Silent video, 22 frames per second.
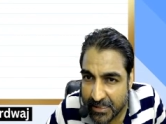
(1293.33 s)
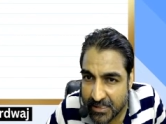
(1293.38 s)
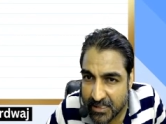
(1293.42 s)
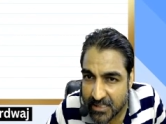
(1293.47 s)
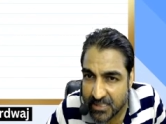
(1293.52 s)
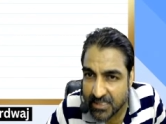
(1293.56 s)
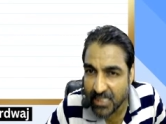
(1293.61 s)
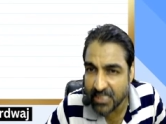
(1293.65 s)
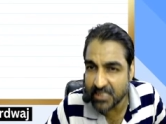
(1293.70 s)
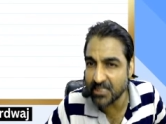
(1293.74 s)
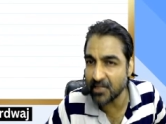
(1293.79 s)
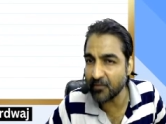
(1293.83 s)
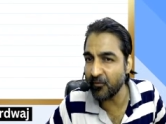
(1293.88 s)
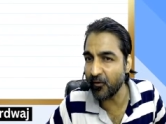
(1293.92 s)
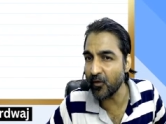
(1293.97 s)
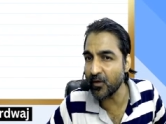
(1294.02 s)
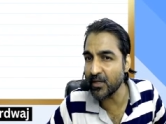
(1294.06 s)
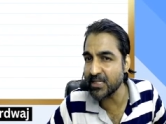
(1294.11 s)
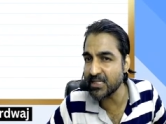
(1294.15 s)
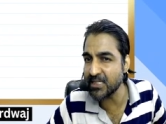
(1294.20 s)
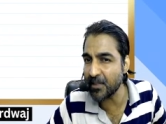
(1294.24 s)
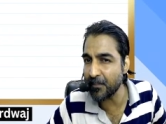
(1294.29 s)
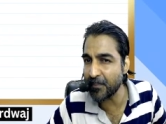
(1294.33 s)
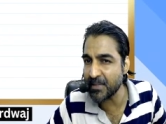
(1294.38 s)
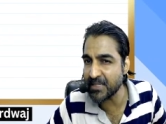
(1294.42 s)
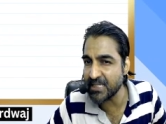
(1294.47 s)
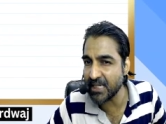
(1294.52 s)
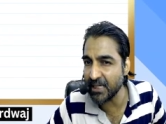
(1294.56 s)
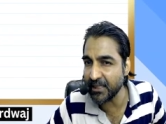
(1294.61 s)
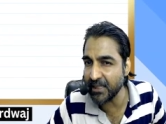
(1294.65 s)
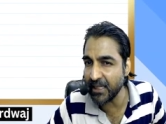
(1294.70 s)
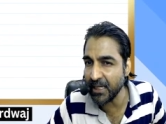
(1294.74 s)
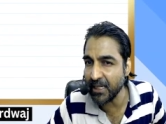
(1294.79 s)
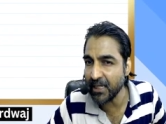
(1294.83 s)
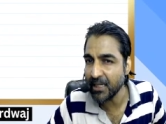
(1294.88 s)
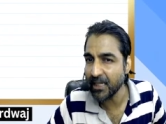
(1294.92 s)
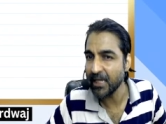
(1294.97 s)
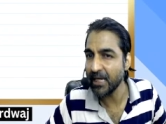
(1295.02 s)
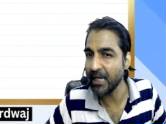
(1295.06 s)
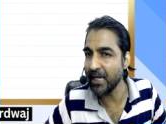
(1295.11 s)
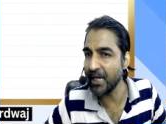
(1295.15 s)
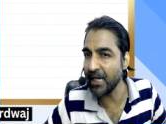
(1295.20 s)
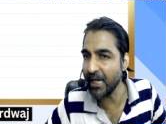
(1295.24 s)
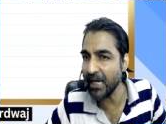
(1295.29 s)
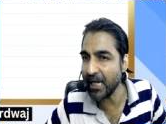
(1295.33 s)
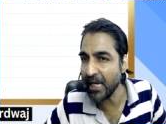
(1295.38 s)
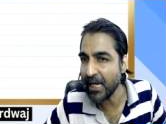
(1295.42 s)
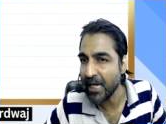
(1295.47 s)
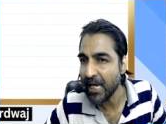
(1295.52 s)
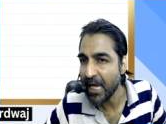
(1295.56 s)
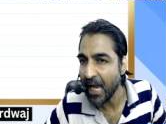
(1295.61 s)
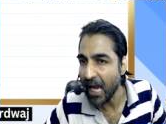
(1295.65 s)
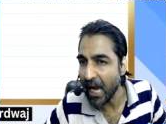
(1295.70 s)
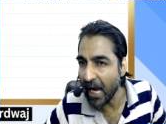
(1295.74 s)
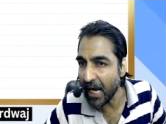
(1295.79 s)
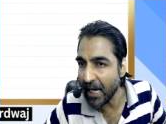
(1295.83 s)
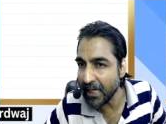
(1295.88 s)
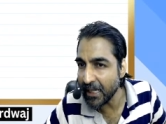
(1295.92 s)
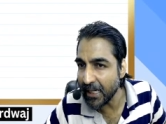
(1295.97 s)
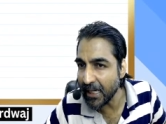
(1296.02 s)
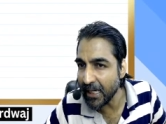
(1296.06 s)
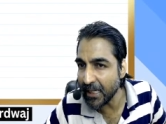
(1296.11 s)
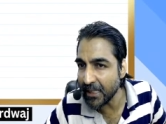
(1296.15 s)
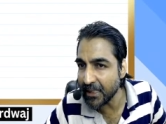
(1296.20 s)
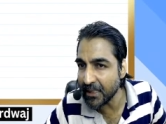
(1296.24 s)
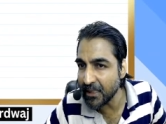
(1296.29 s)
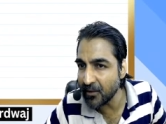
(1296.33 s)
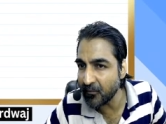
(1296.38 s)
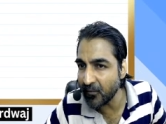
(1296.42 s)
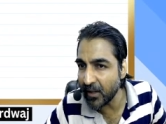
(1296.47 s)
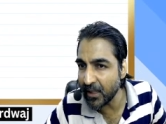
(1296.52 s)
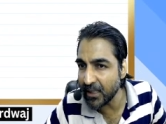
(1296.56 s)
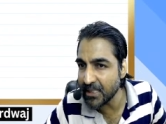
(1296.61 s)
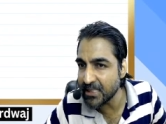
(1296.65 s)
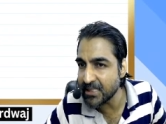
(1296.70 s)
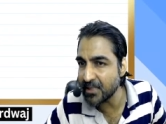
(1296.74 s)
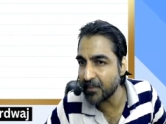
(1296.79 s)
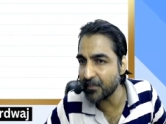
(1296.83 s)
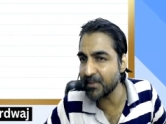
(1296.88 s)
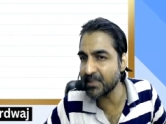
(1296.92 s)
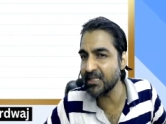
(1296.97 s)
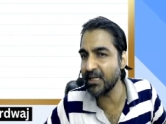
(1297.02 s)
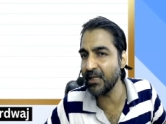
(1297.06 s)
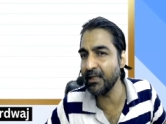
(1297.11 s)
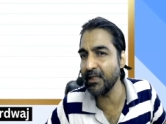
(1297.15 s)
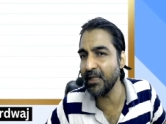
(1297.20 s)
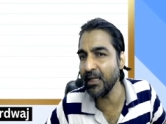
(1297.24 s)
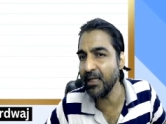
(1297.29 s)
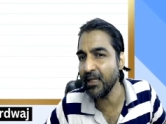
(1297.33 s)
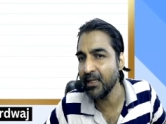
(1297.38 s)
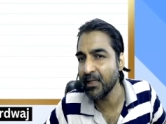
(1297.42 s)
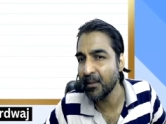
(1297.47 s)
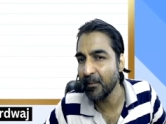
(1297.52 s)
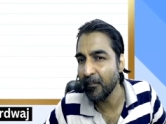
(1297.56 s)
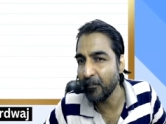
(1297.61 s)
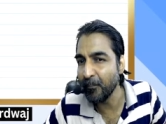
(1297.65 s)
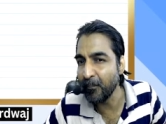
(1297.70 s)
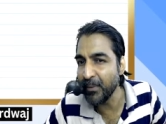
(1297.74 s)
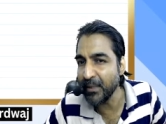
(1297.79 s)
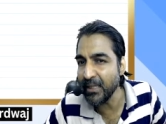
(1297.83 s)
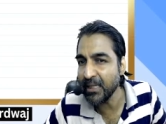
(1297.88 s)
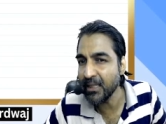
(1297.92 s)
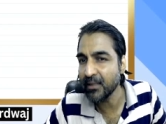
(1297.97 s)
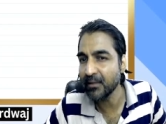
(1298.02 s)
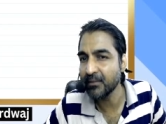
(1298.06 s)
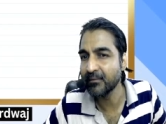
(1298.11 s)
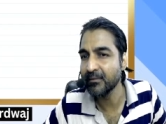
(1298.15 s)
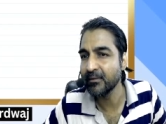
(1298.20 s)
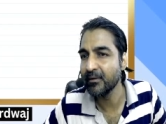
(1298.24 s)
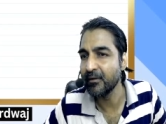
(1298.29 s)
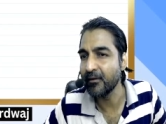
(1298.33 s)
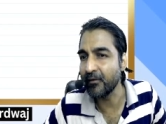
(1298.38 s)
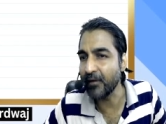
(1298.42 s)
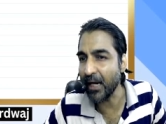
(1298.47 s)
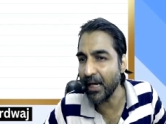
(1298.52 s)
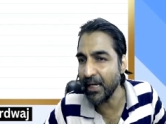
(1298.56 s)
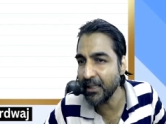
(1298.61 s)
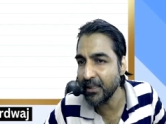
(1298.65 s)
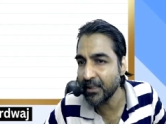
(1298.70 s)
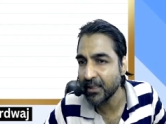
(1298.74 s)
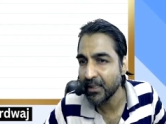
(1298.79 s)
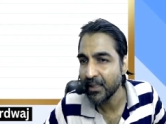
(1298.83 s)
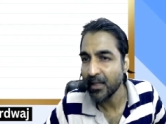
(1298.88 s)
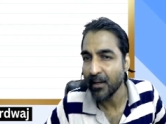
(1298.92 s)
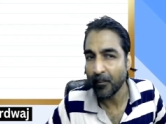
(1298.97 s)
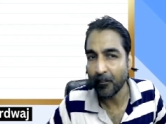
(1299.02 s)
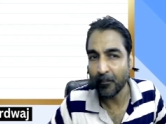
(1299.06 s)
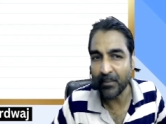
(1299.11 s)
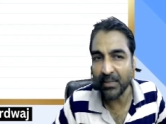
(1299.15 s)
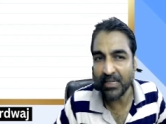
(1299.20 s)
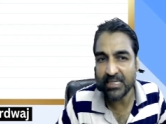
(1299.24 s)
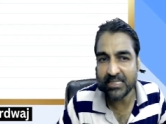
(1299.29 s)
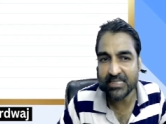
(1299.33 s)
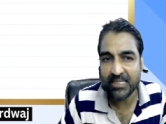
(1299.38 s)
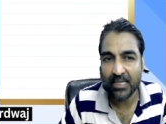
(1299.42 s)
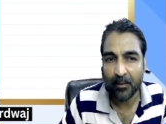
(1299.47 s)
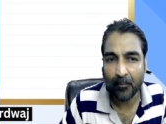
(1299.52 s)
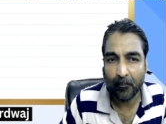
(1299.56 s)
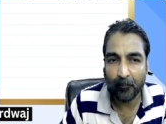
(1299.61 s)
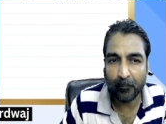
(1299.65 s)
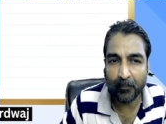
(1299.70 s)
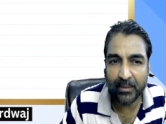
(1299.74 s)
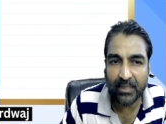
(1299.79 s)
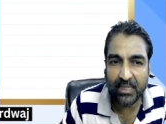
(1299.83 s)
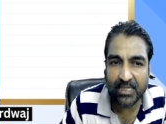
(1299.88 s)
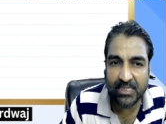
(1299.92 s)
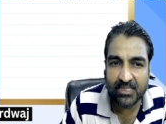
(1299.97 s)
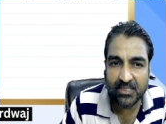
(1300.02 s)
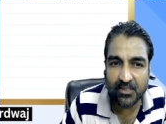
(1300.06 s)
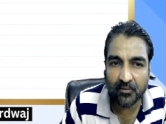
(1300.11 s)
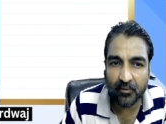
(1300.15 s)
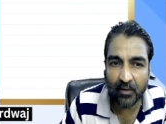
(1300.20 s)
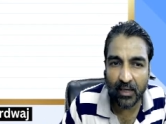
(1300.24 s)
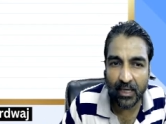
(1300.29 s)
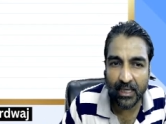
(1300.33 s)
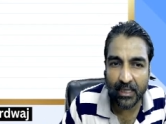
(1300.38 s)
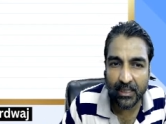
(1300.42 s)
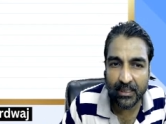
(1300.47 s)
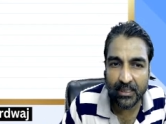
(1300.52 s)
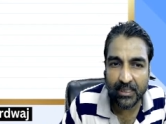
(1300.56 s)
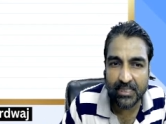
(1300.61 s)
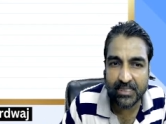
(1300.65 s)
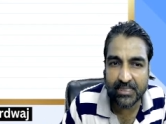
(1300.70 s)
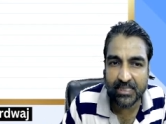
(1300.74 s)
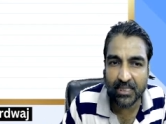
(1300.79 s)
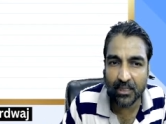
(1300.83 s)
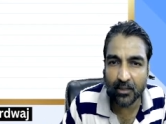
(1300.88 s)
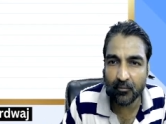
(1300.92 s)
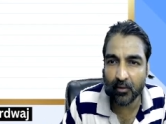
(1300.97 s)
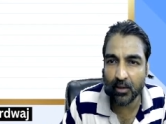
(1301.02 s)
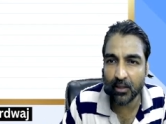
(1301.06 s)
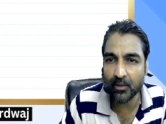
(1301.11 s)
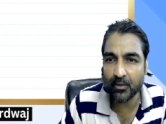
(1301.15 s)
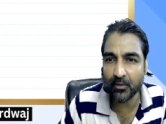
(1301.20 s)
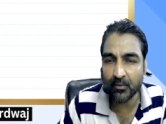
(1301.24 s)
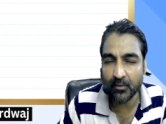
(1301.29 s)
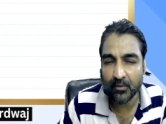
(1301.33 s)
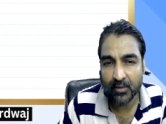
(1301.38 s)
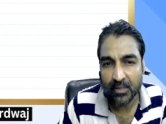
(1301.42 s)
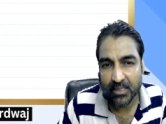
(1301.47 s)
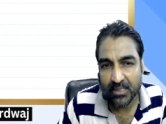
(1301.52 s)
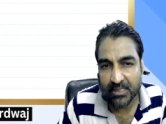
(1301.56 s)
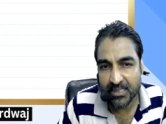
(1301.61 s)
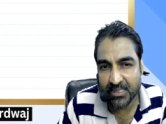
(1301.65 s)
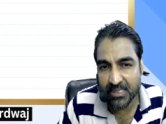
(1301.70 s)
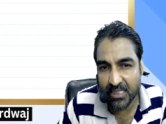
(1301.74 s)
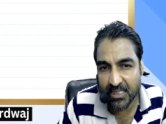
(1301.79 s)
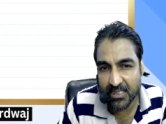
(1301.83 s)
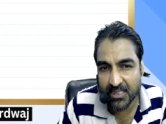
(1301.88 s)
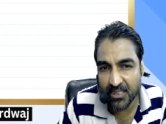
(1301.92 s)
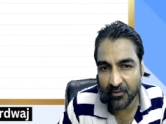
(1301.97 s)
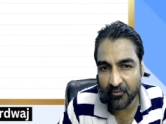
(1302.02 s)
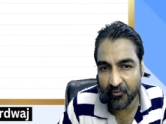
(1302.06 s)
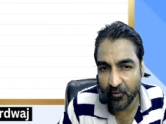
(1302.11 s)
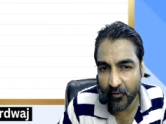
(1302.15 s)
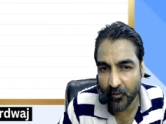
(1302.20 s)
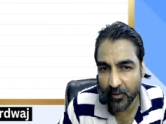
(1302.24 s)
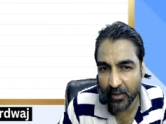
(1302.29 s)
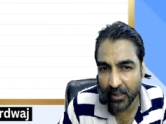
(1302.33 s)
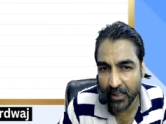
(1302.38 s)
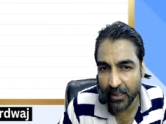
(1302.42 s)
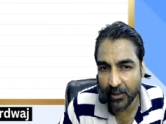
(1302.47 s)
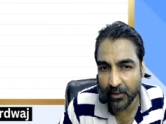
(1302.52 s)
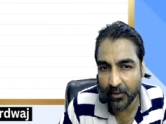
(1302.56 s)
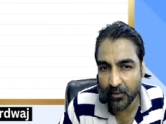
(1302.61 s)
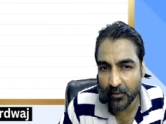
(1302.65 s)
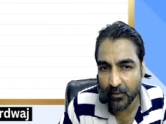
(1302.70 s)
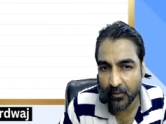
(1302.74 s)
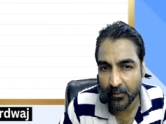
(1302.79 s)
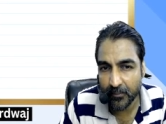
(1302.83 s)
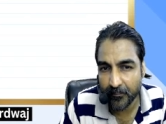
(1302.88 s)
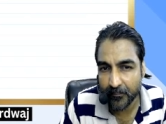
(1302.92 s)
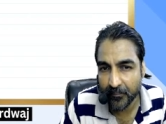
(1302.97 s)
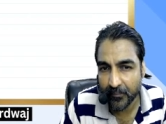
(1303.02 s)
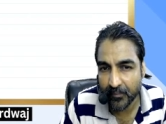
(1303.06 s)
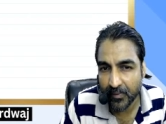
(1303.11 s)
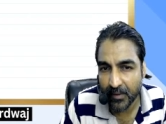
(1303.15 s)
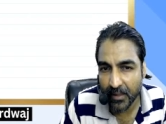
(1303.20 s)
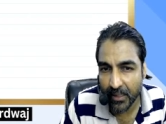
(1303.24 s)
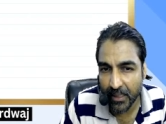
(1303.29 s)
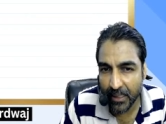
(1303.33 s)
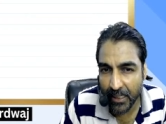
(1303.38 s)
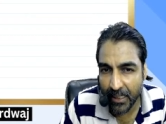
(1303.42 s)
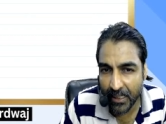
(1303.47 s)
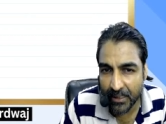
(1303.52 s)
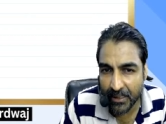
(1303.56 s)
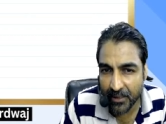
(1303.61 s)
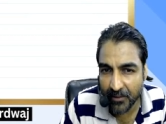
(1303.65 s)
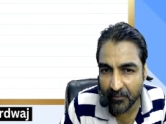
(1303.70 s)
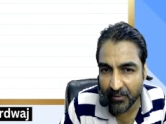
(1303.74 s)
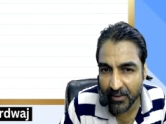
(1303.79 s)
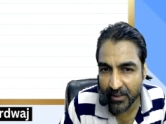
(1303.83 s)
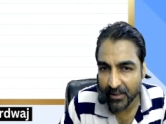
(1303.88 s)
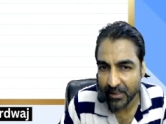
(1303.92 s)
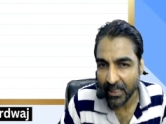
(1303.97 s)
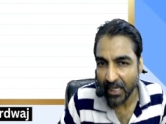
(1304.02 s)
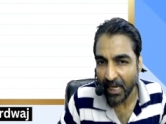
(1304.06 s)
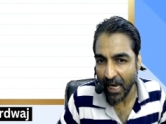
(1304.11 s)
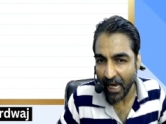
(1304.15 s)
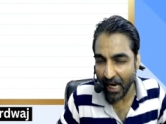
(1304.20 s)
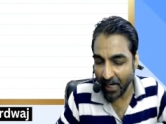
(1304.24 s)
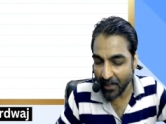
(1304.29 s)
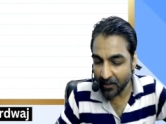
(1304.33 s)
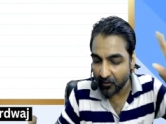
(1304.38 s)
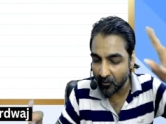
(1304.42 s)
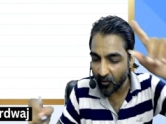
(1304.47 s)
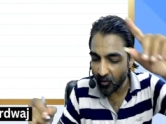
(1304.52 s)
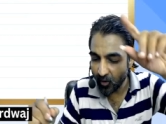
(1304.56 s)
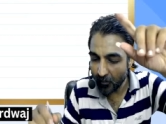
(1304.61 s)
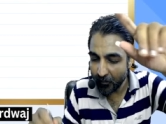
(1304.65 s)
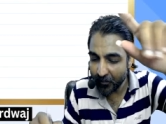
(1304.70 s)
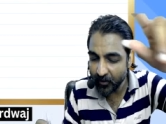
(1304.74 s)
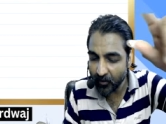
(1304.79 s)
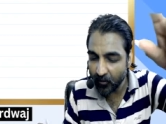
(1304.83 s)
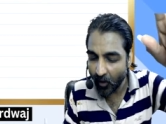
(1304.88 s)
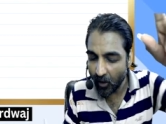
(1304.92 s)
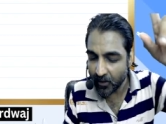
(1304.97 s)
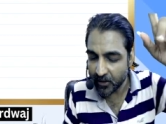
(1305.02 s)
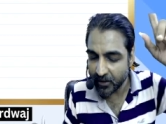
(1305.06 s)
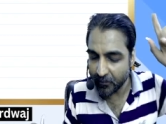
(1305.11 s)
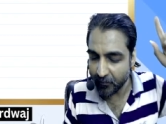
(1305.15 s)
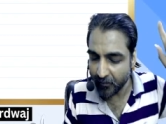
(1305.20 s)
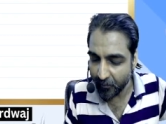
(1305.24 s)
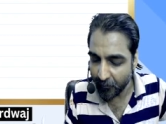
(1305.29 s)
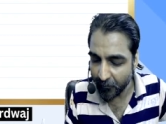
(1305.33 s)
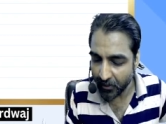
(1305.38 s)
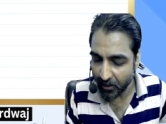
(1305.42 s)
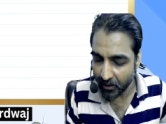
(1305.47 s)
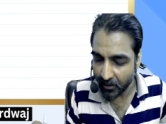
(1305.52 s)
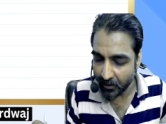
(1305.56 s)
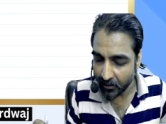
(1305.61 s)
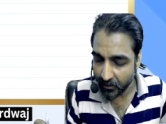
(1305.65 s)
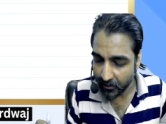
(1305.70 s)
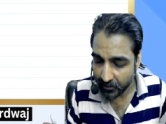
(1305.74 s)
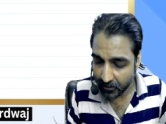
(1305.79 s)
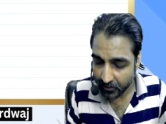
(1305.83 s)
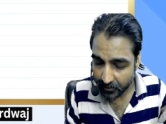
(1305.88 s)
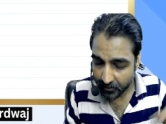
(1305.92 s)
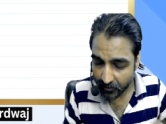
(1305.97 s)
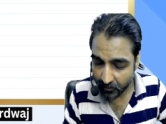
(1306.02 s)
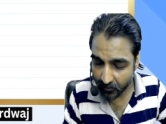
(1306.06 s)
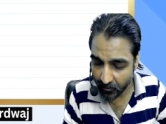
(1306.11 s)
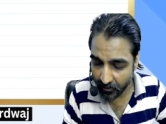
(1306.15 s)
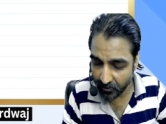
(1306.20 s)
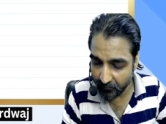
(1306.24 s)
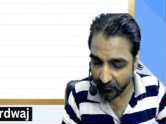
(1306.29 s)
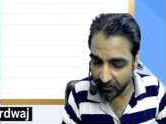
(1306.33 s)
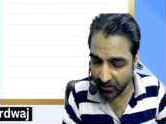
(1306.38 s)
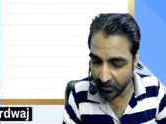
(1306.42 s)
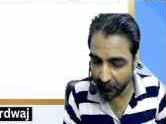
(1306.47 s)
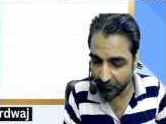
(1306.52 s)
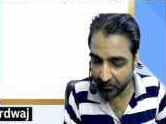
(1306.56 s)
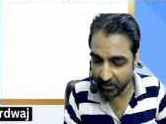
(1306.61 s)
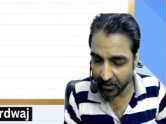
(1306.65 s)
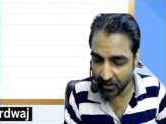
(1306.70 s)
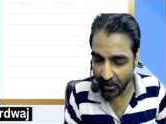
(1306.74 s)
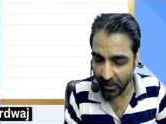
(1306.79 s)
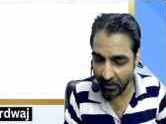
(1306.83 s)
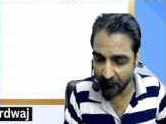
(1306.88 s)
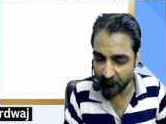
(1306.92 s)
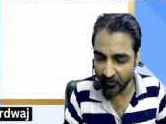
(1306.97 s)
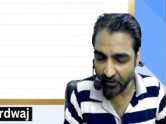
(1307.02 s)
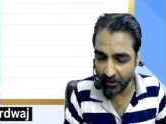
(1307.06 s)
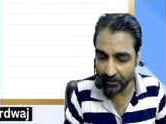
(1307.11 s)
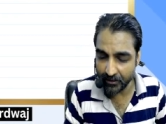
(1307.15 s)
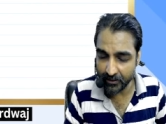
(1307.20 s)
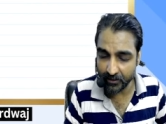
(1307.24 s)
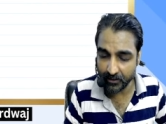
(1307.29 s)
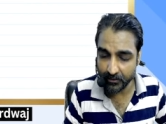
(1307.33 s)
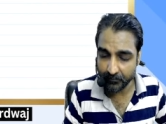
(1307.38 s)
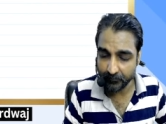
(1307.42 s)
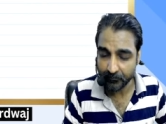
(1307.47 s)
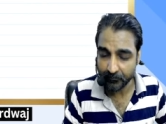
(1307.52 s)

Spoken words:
64 is representing A and 81 is representing B. Right? Means B square is equal to 64 into 81. And hope you all remember. Good evening, Amrit. I'm fine, dear.